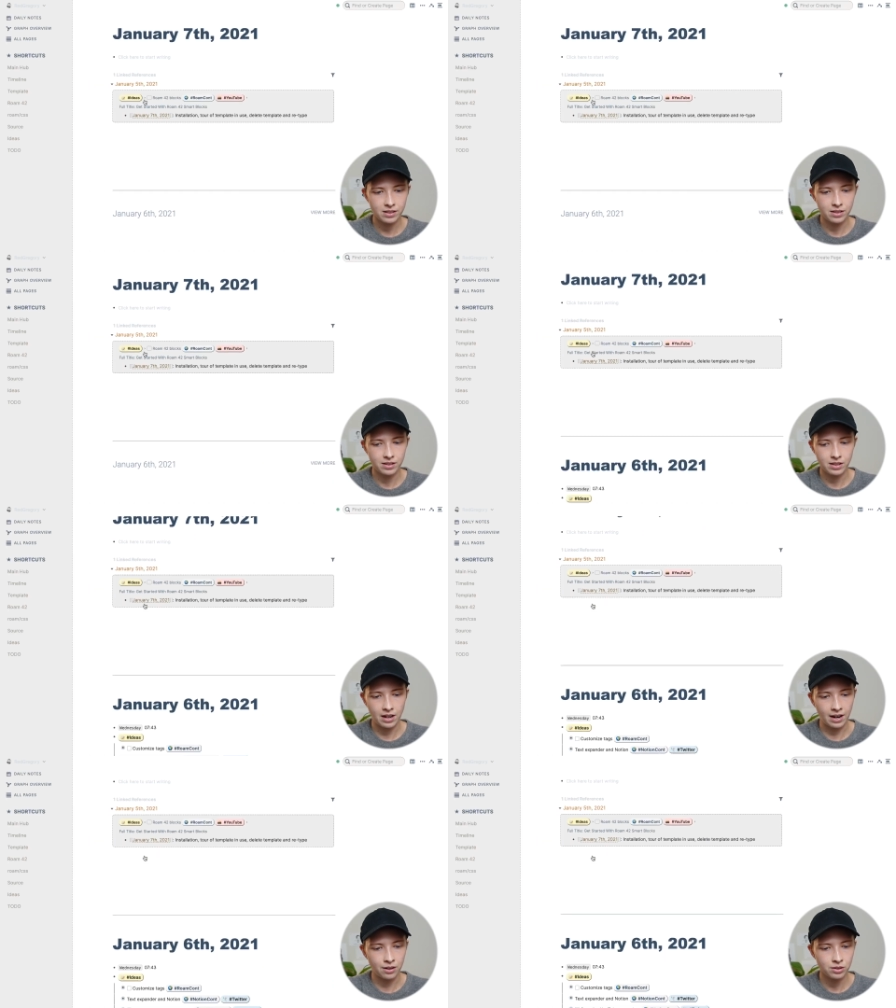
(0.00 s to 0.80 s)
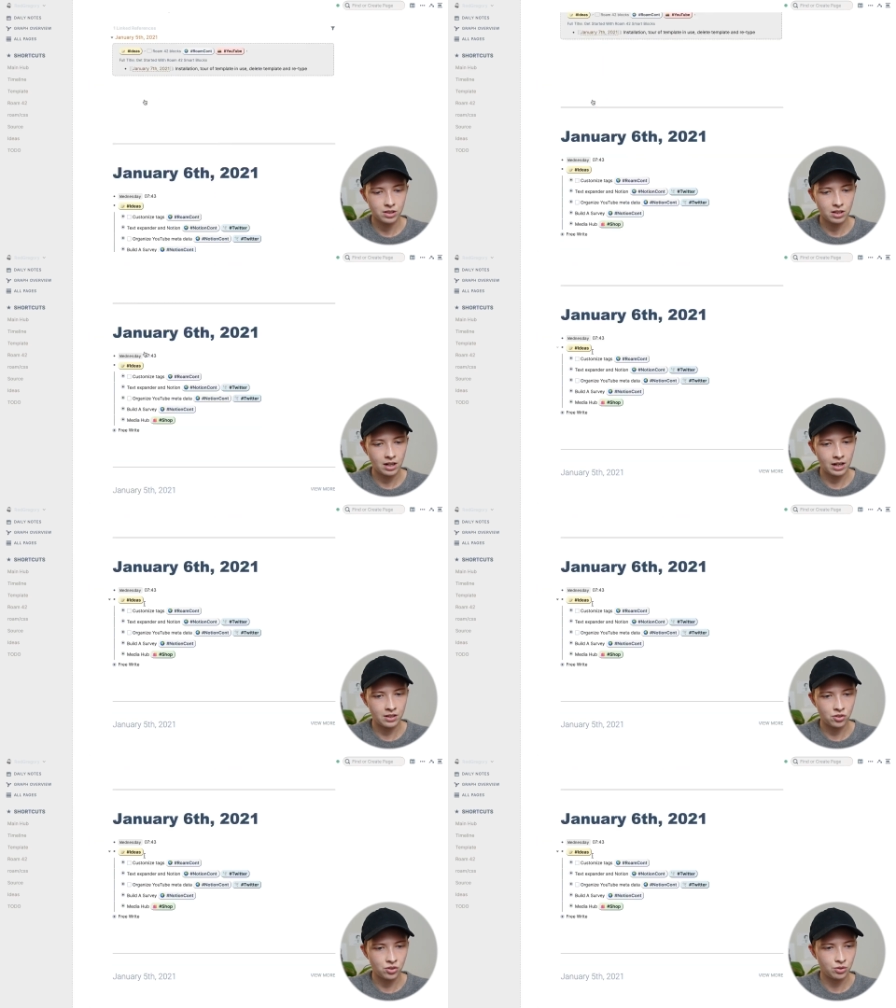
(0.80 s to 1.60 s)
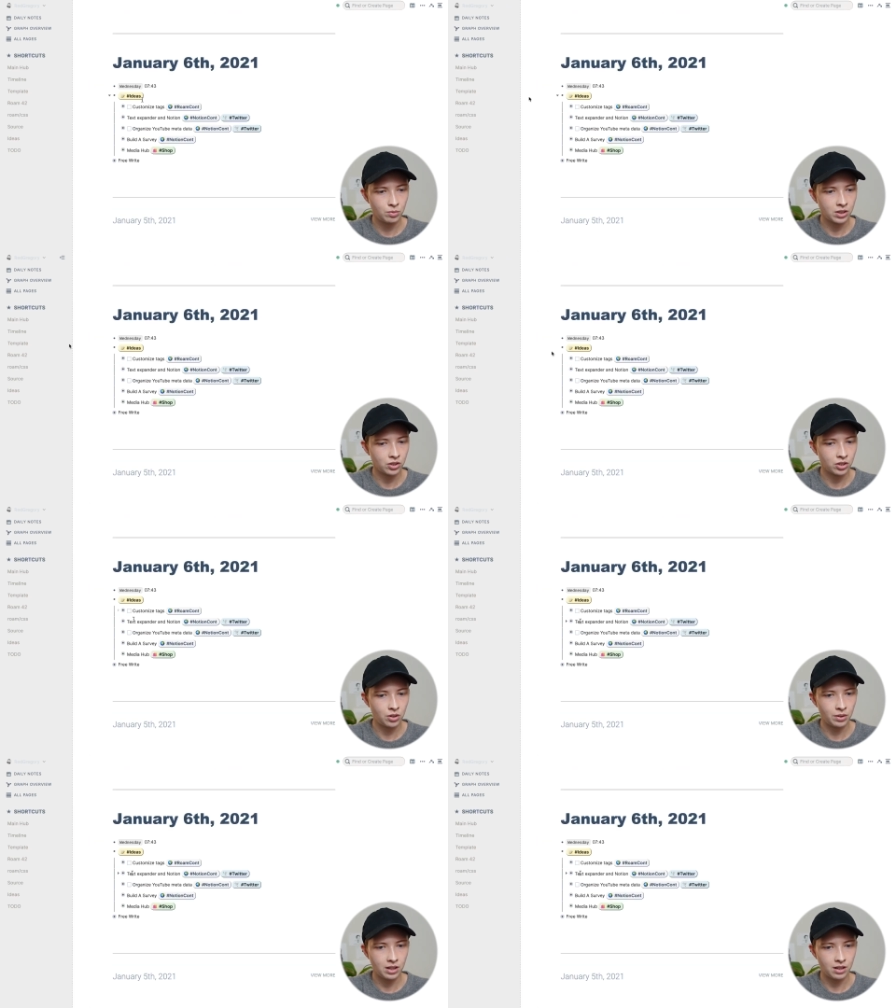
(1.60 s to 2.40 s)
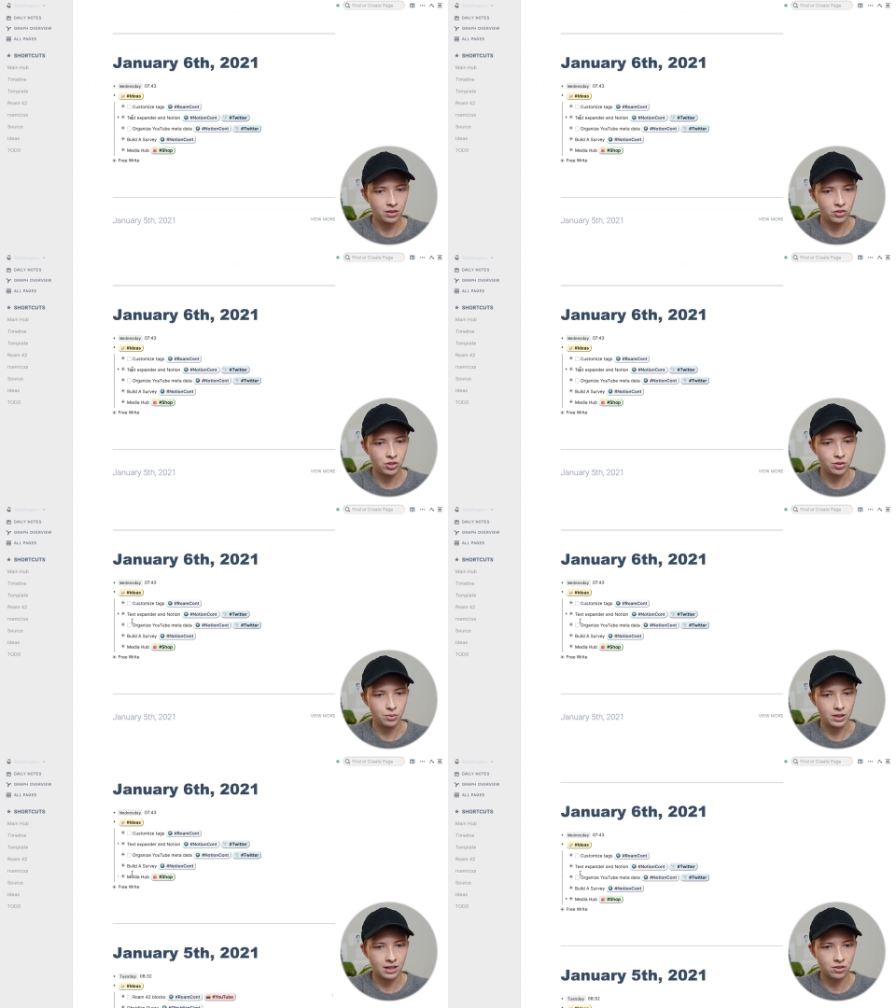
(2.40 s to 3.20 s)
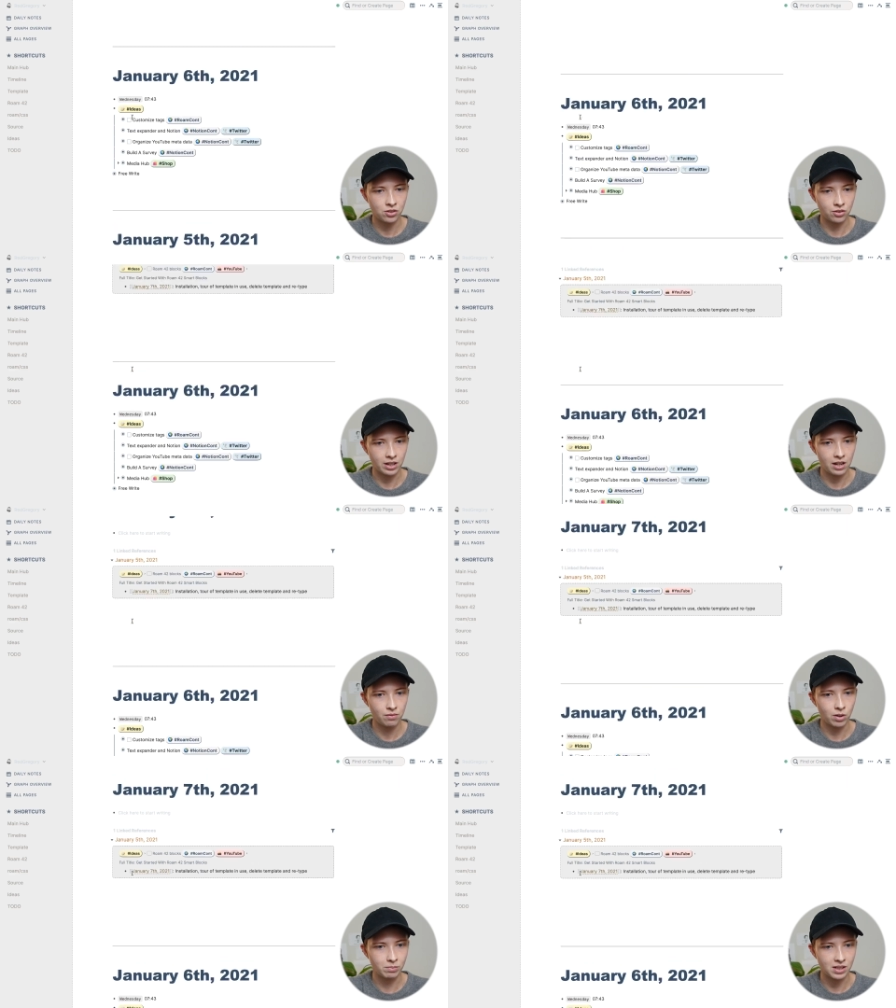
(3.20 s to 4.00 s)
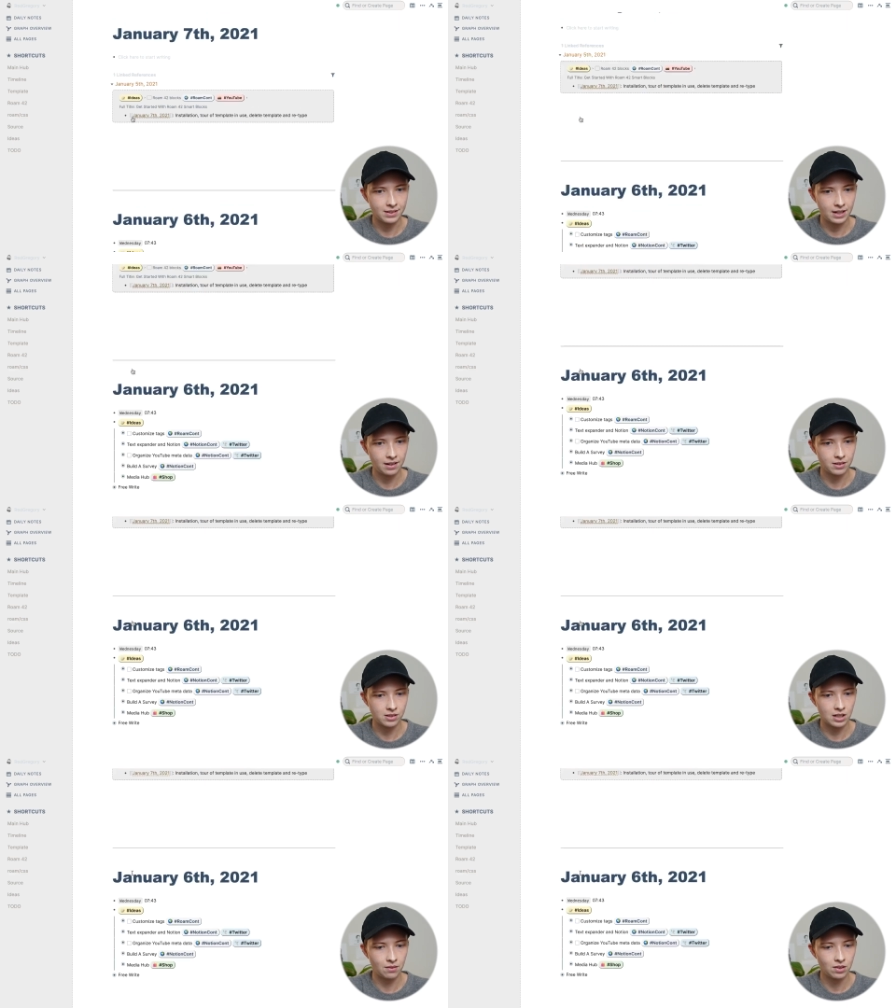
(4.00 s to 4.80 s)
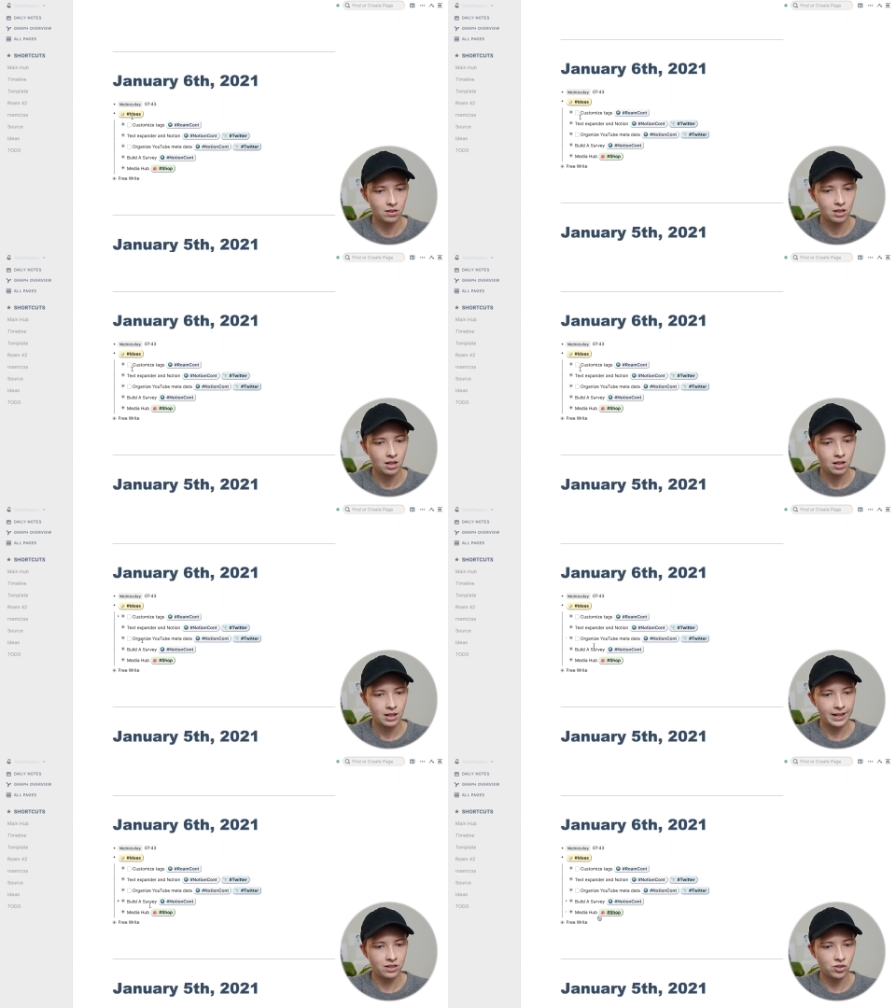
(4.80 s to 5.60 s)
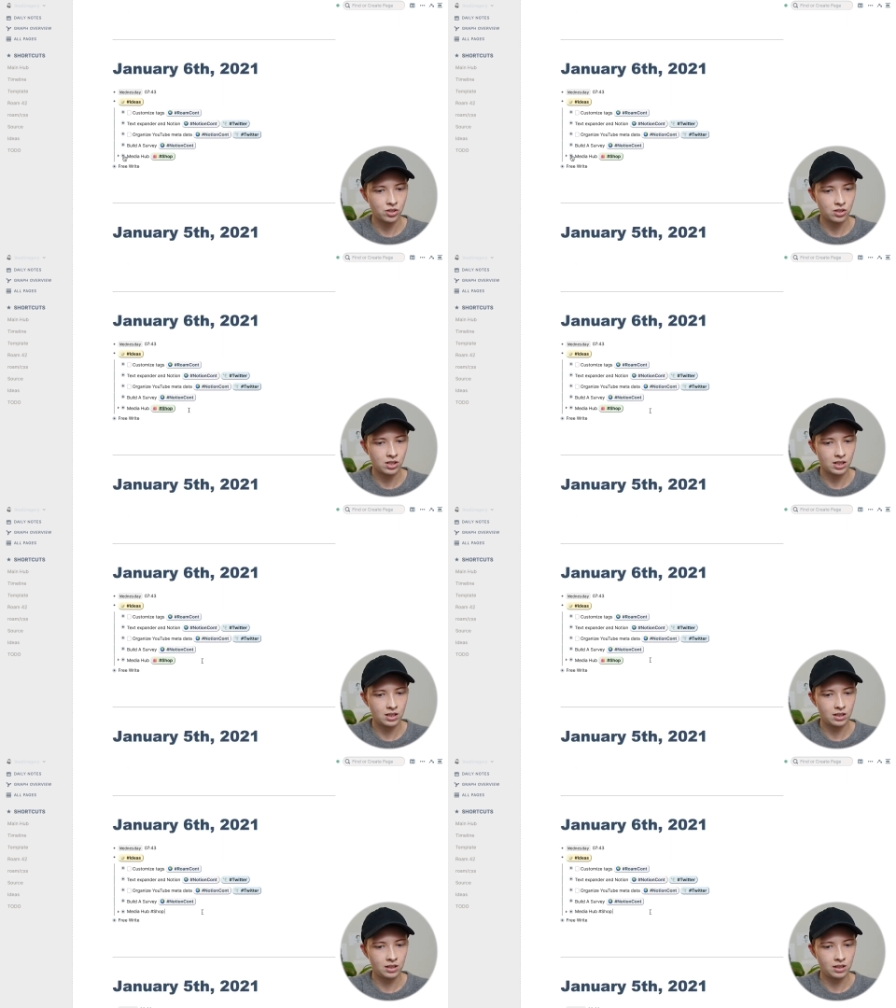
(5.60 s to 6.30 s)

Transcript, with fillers: test this out, I do want to go into yesterday from today, the 7th, and just